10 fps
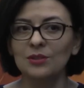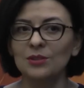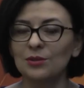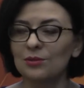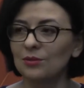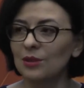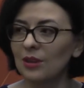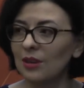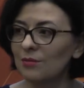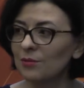to
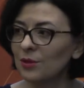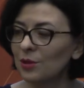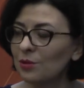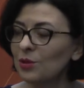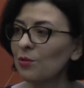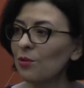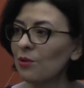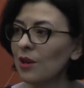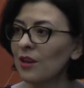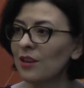uh, those who,